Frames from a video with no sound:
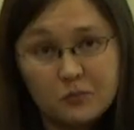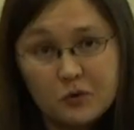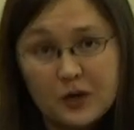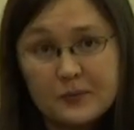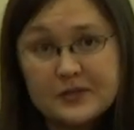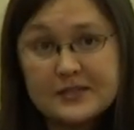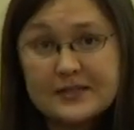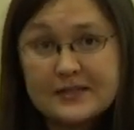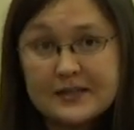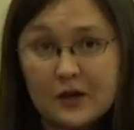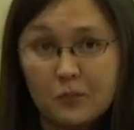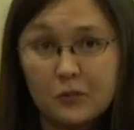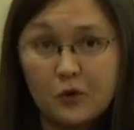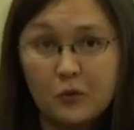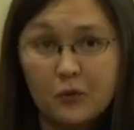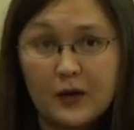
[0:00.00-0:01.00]
Premise
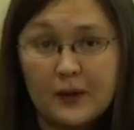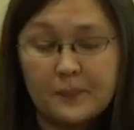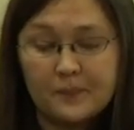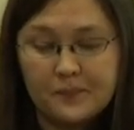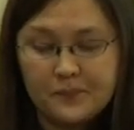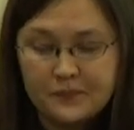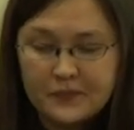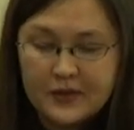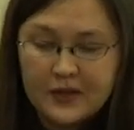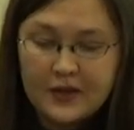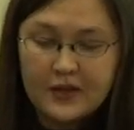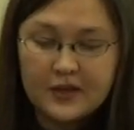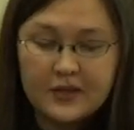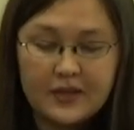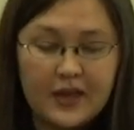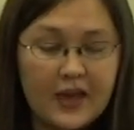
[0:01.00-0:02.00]
number 1,
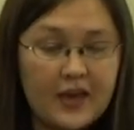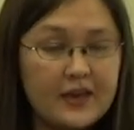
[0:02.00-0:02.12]
K